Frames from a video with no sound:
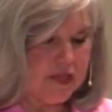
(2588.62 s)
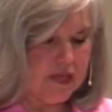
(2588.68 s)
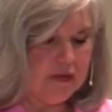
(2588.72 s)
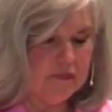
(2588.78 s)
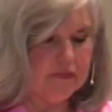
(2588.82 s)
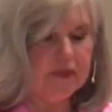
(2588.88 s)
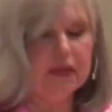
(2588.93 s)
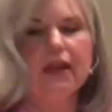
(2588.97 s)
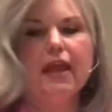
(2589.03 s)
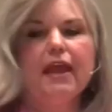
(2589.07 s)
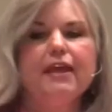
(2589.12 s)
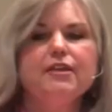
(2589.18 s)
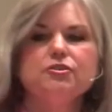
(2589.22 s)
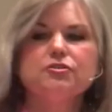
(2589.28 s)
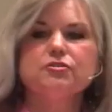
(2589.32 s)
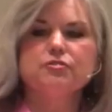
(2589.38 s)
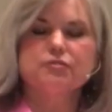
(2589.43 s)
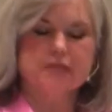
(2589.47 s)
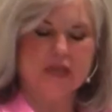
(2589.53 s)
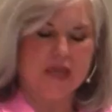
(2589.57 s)
him, that
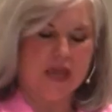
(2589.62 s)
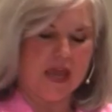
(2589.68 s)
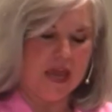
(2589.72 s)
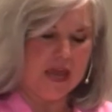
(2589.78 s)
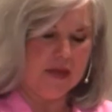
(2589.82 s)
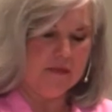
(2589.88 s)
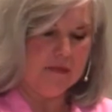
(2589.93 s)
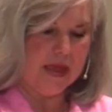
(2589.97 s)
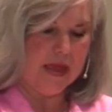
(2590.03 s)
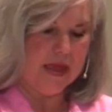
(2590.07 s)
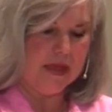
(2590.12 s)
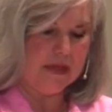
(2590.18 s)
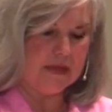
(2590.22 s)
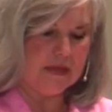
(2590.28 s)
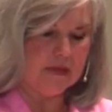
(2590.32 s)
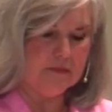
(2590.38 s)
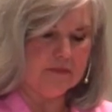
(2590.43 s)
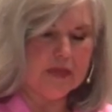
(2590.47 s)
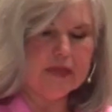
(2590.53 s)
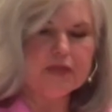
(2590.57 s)
angels came
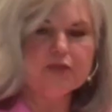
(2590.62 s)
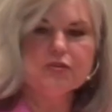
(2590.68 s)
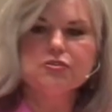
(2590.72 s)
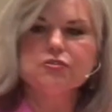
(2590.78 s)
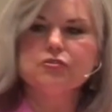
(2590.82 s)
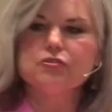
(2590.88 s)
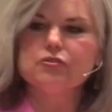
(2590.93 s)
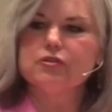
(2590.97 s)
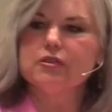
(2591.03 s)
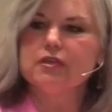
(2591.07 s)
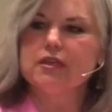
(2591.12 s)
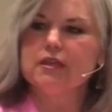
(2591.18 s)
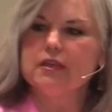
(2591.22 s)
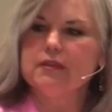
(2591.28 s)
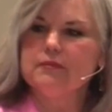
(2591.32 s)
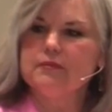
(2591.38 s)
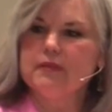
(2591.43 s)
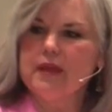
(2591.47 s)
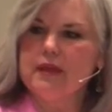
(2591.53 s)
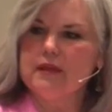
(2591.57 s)
and ministered to
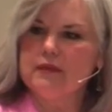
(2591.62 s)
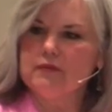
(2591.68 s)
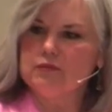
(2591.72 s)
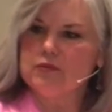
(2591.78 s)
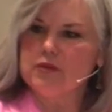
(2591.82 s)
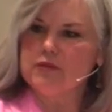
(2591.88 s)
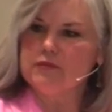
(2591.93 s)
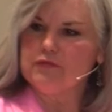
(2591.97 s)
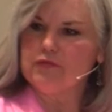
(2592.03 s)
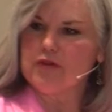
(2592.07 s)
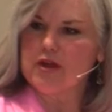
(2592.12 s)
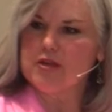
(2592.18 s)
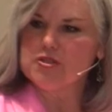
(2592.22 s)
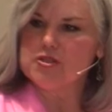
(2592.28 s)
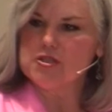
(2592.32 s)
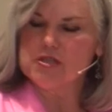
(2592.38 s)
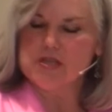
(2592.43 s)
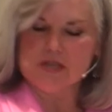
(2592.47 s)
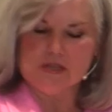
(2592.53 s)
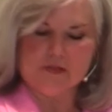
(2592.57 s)
him, they
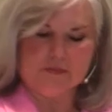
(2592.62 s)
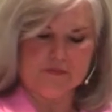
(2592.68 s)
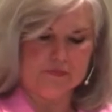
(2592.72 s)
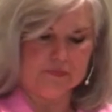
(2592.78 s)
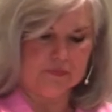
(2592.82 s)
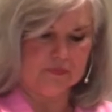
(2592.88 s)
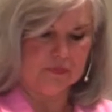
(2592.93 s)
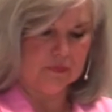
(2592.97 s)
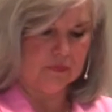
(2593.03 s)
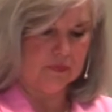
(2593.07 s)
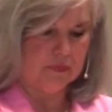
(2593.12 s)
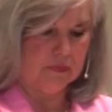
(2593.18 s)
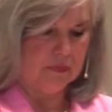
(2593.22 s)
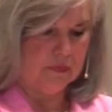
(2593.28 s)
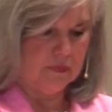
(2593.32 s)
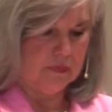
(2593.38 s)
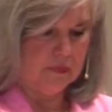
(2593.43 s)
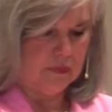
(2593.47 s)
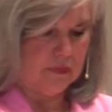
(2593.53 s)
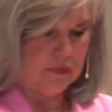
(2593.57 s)
refreshed him.
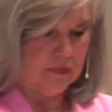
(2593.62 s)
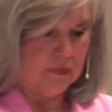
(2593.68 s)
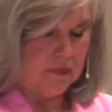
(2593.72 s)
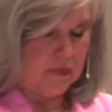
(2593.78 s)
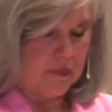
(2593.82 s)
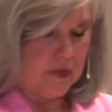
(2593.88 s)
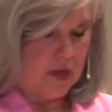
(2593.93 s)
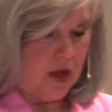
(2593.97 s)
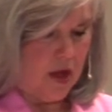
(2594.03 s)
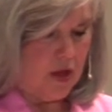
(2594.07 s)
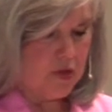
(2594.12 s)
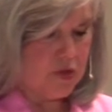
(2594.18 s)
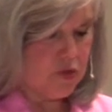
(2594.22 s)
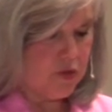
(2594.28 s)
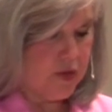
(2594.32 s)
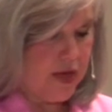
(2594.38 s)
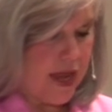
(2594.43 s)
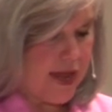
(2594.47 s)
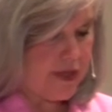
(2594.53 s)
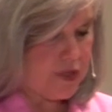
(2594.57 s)

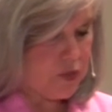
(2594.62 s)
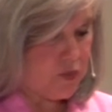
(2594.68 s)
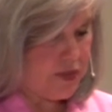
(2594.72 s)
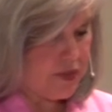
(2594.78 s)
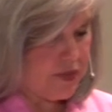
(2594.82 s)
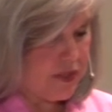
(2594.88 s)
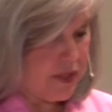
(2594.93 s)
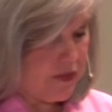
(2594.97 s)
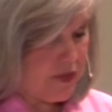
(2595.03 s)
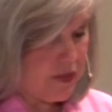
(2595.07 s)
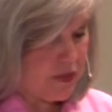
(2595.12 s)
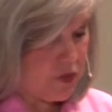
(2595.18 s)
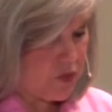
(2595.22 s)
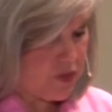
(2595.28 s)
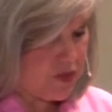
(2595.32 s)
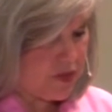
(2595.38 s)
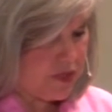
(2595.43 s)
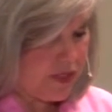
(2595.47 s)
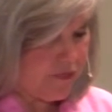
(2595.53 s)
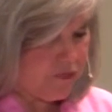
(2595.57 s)
Also in Acts, we see this
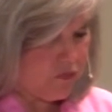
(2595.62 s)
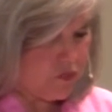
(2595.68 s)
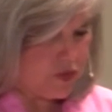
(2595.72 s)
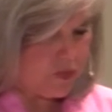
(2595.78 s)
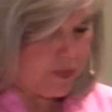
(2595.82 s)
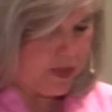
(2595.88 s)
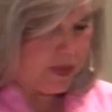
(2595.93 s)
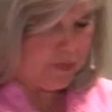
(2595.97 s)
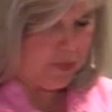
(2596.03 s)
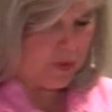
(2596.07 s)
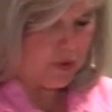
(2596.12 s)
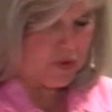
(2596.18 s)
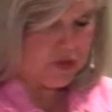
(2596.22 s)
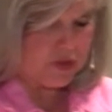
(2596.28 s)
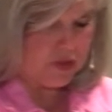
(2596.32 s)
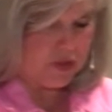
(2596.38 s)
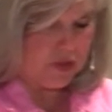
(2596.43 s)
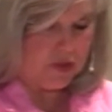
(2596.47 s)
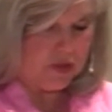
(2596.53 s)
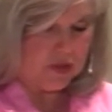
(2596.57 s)
when Stephen was being
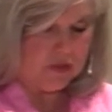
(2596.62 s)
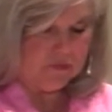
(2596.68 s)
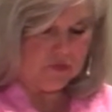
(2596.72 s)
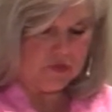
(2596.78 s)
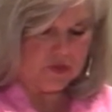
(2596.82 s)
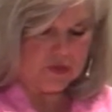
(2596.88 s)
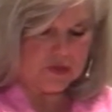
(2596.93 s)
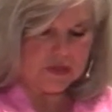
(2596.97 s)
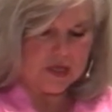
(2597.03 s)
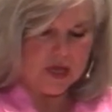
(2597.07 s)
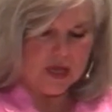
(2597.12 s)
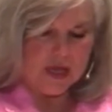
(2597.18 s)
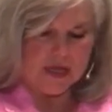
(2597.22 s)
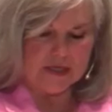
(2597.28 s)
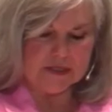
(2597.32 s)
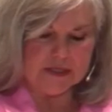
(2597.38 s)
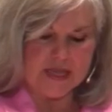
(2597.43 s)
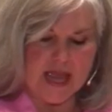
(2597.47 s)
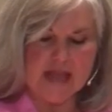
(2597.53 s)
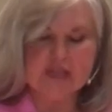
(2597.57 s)
persecuted for his
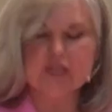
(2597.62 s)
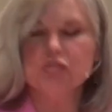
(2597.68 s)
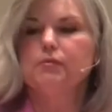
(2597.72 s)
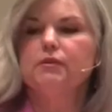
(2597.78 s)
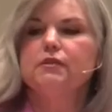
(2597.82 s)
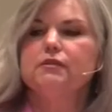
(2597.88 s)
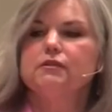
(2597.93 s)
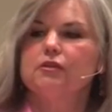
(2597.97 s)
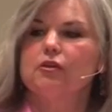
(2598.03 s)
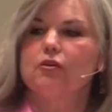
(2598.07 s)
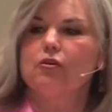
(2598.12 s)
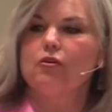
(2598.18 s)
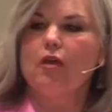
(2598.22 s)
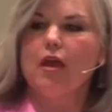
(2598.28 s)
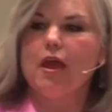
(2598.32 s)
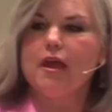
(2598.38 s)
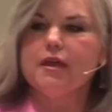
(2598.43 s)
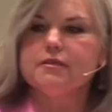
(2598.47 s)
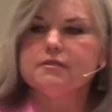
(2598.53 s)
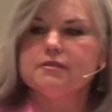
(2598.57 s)
attachment to
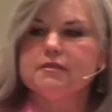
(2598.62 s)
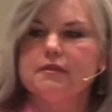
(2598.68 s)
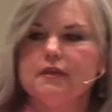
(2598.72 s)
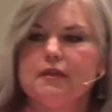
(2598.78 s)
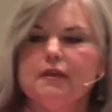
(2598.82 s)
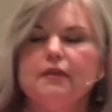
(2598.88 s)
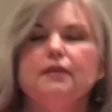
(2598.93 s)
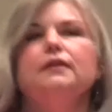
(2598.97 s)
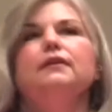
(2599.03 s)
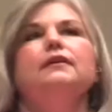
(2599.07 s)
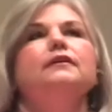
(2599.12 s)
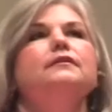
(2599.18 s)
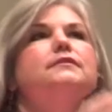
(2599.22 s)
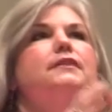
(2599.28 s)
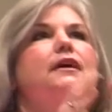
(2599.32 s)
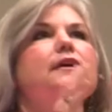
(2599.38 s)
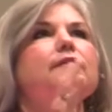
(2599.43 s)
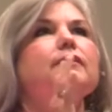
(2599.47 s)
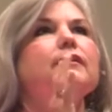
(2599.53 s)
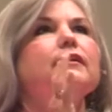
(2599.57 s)
Christ. It
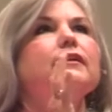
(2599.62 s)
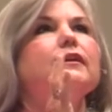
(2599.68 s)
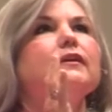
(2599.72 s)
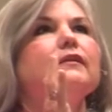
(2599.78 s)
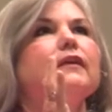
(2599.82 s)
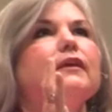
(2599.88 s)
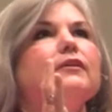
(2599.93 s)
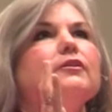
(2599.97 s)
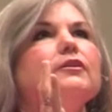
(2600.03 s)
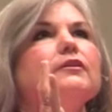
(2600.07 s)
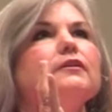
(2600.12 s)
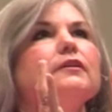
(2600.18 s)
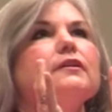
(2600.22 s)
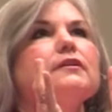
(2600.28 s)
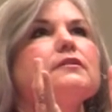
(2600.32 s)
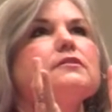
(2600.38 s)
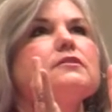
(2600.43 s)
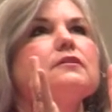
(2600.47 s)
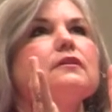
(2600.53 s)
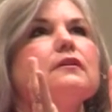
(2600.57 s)
said that they looked at
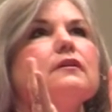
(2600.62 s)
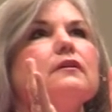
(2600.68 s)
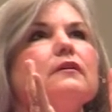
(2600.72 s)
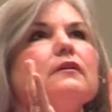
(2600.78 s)
his,